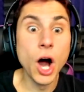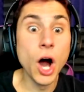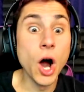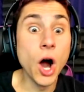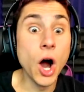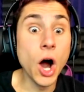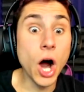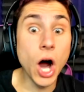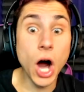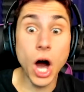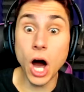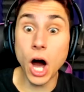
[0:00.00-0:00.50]

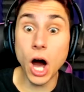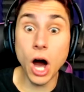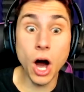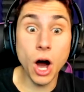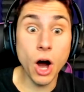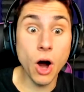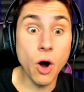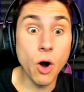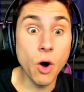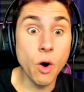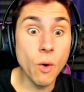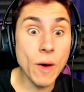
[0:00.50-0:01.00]

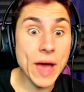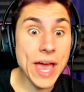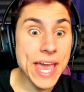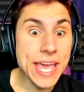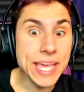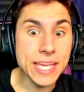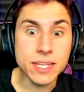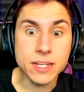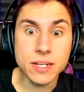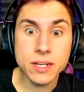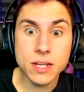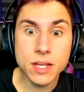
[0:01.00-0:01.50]
Oh,
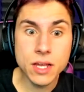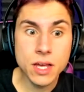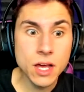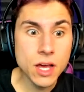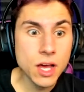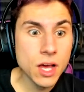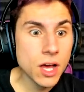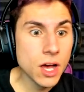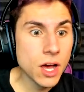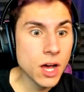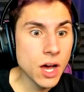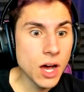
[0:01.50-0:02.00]
wait.
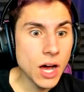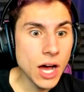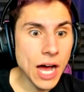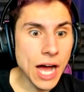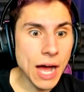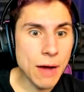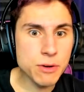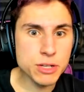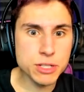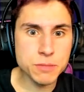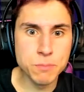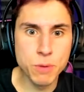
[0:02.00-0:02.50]

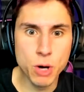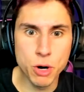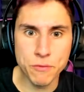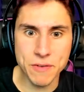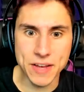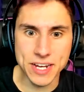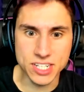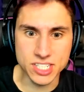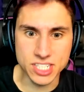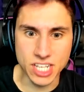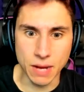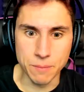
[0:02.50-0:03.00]
I was
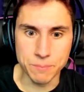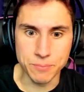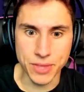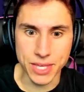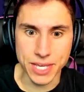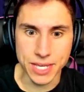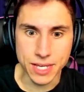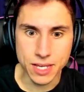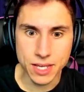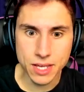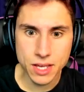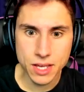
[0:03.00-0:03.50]
moving
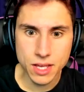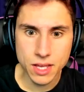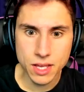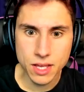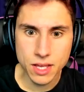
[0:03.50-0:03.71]
something.